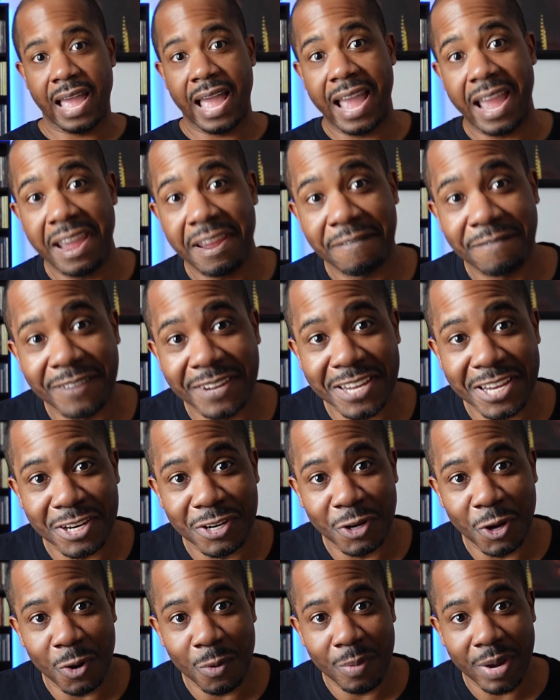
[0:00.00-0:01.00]
I ain't forgetting
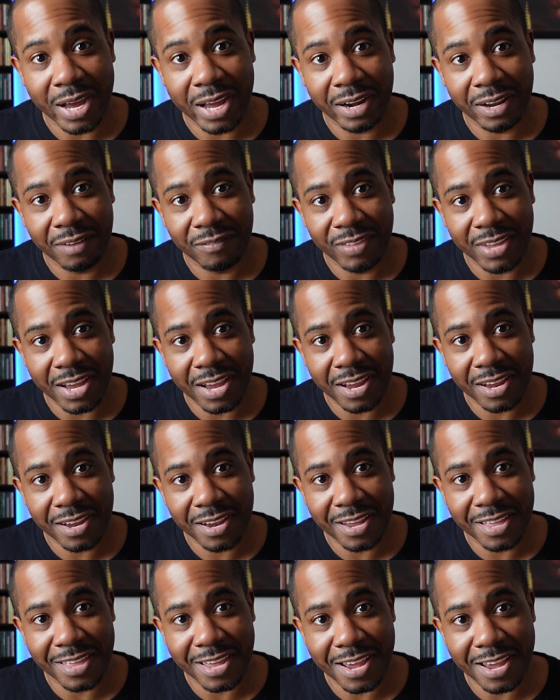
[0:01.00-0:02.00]
nobody. If they ain't
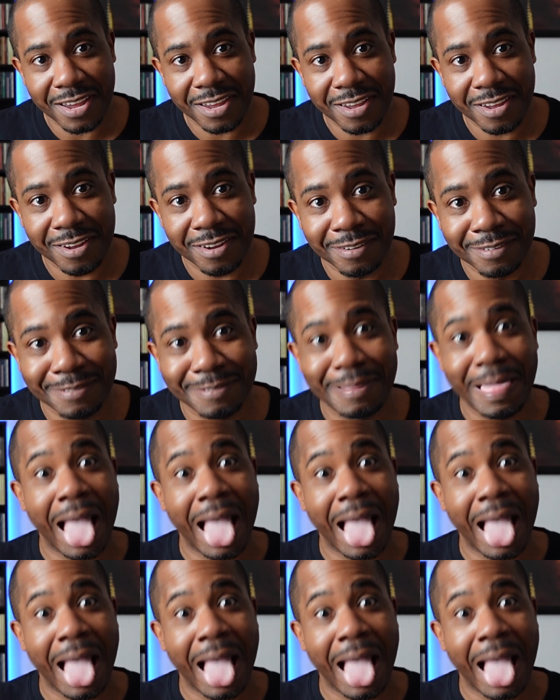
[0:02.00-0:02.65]
here, they ain't here.